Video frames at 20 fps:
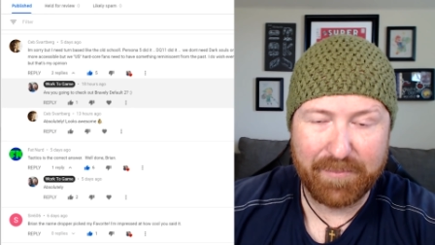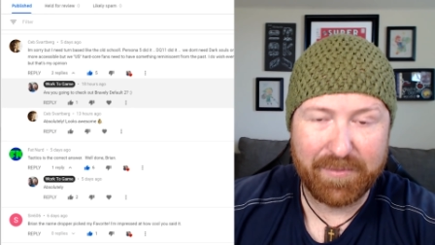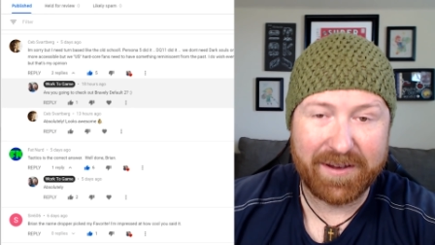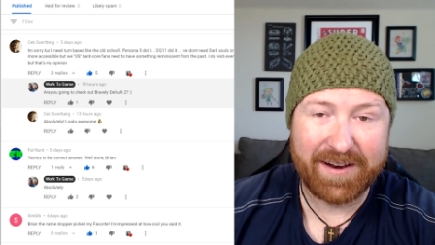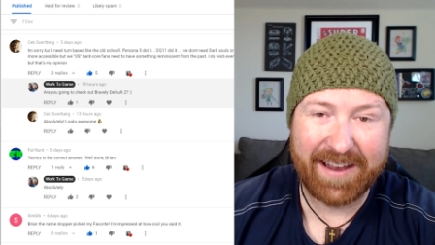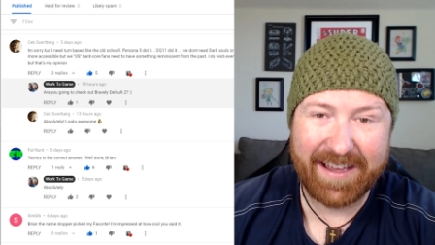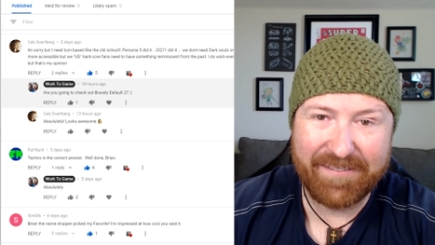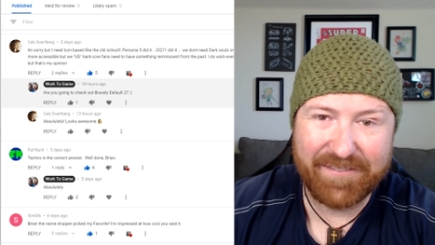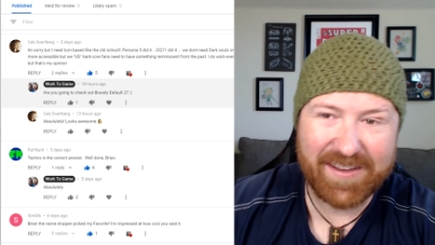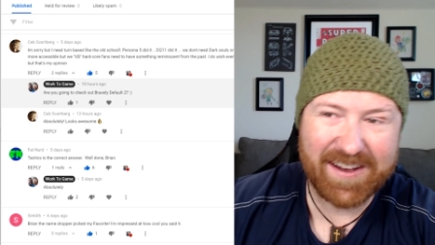
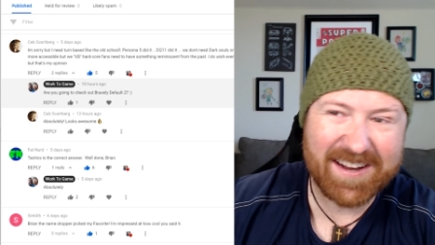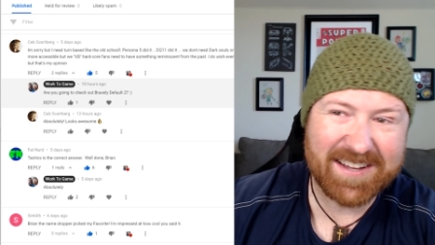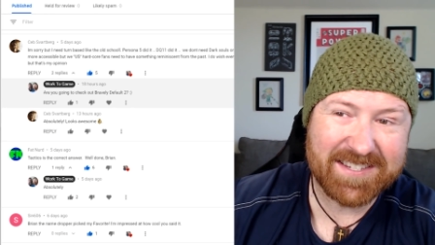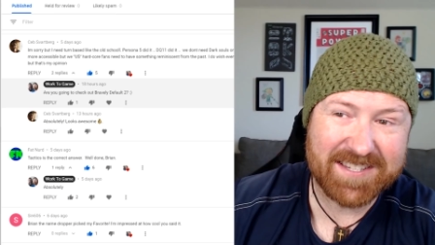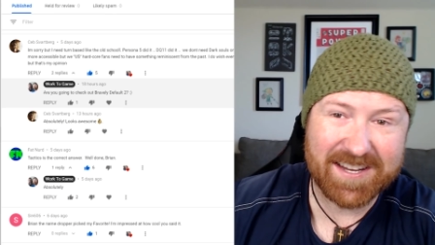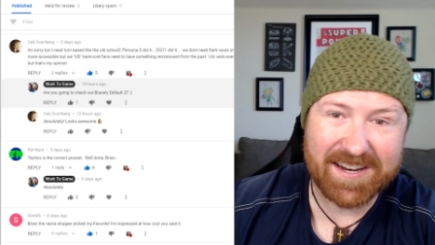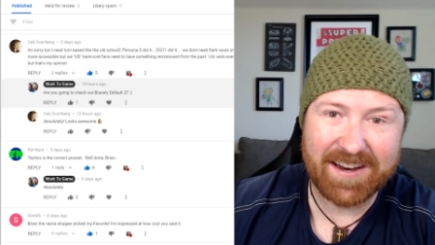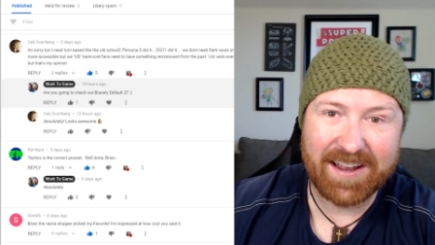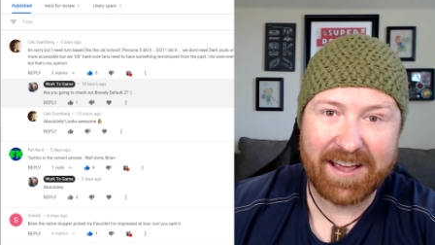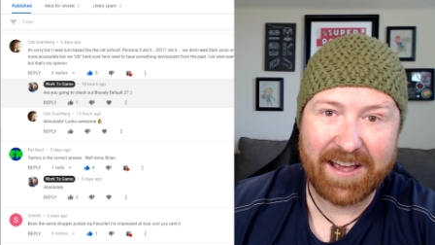But if it is
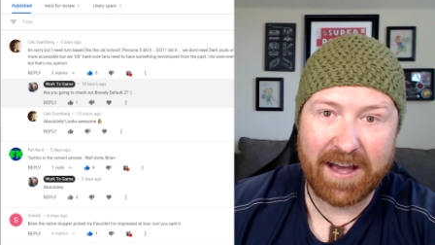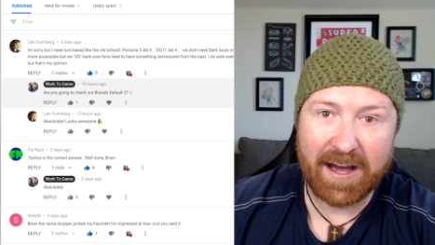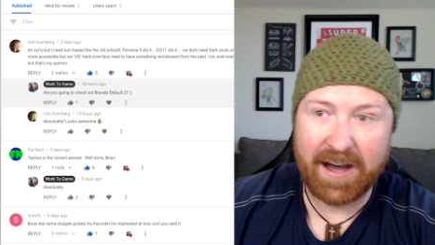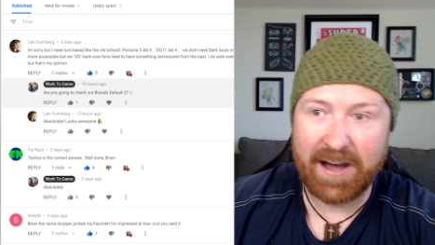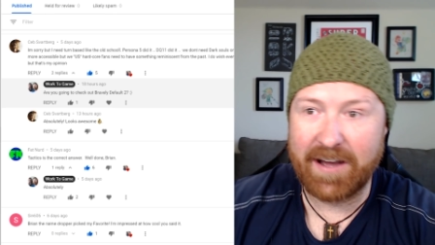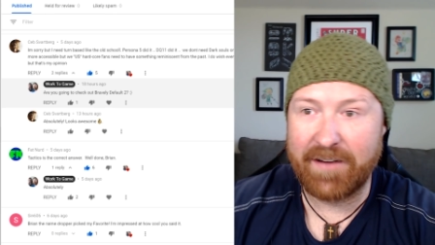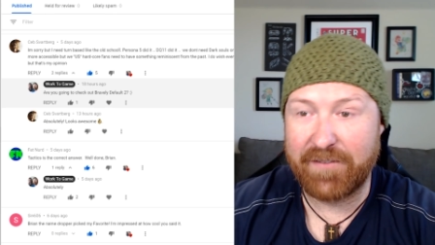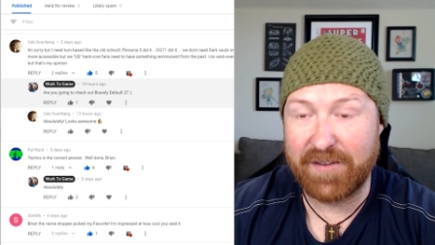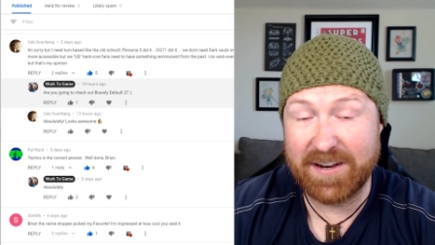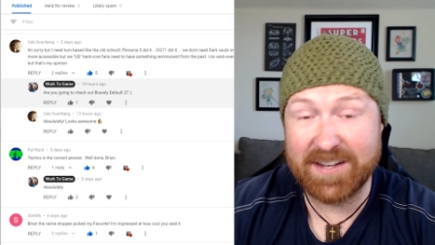an uh,
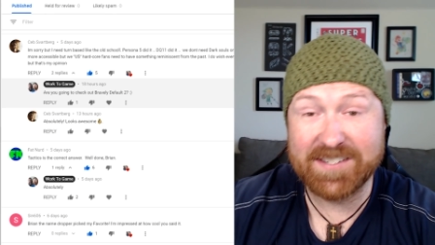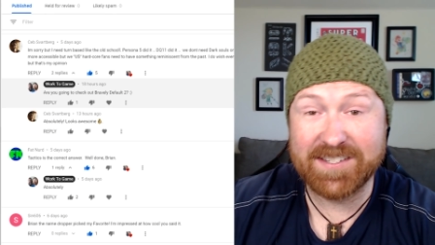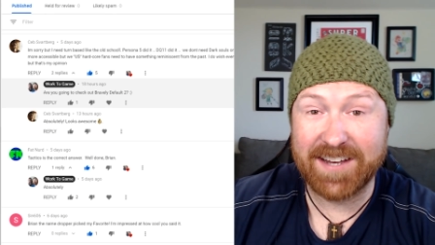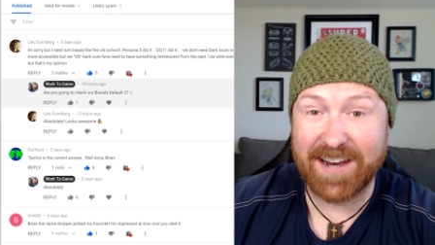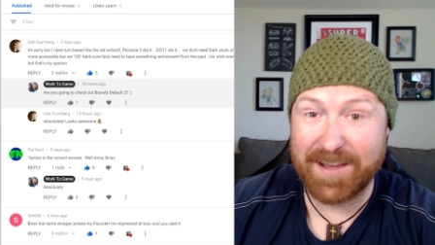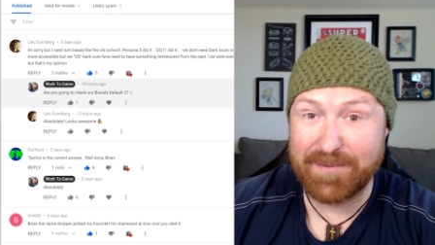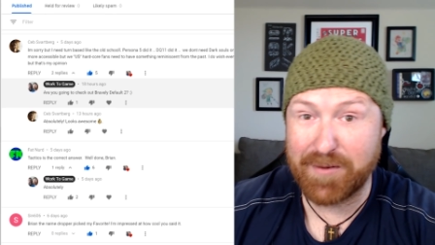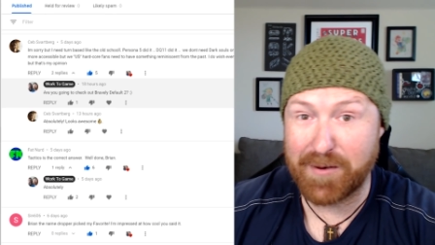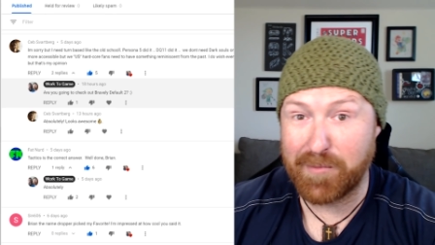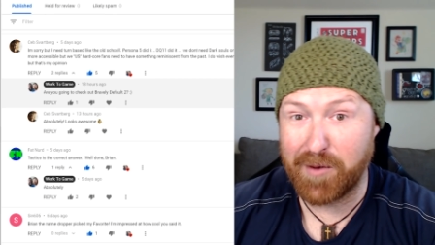if it is an
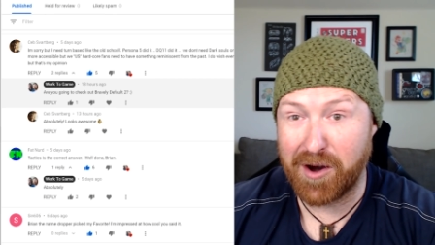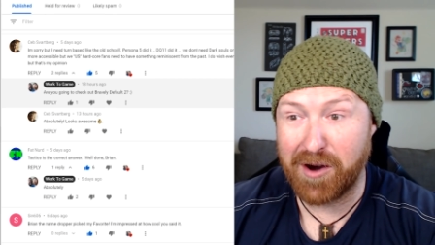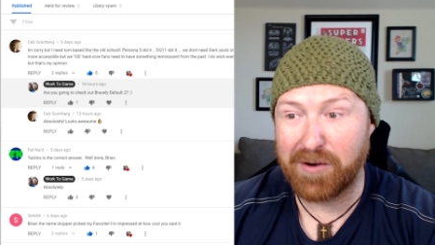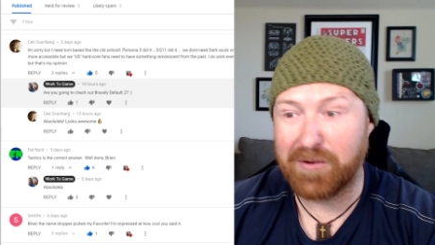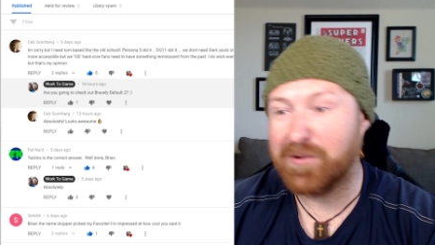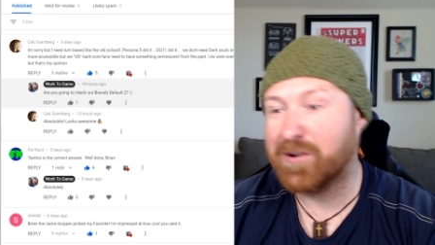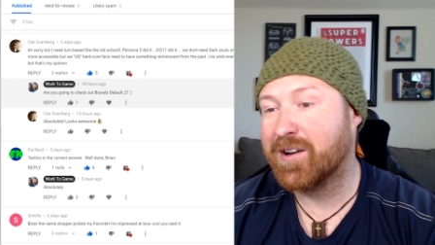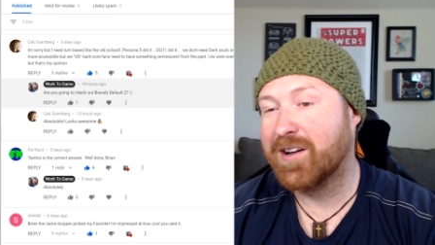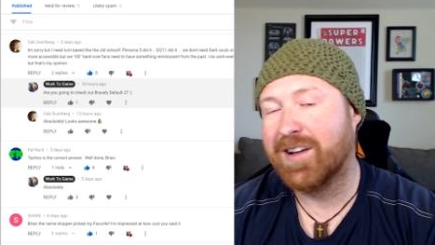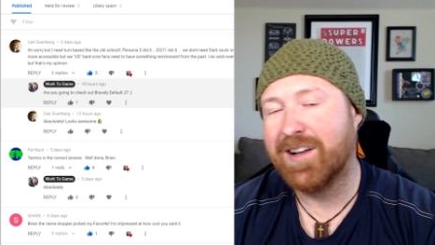MMO